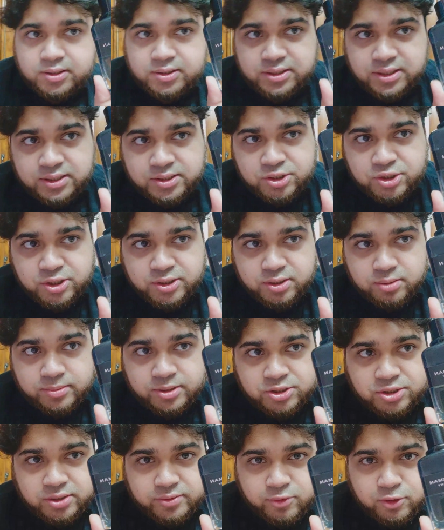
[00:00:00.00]
it says
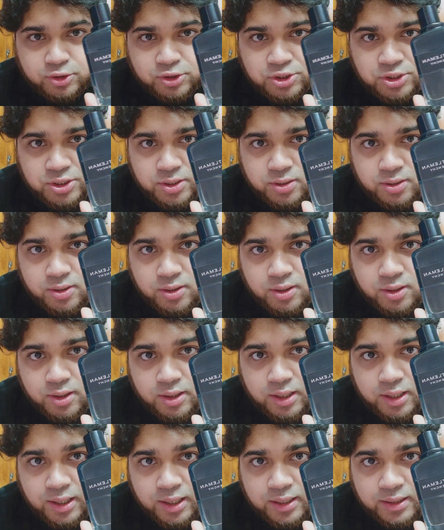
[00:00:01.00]
Gentleman Givenchy,
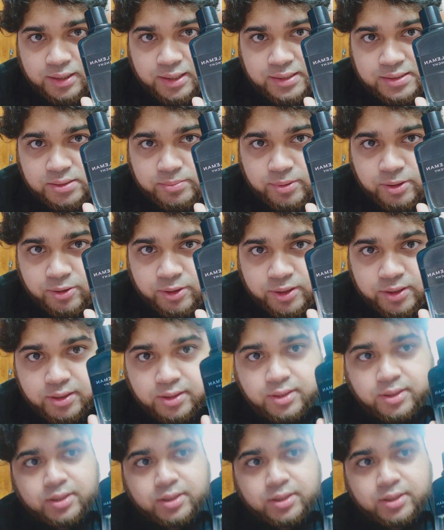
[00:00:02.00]
and that's about it.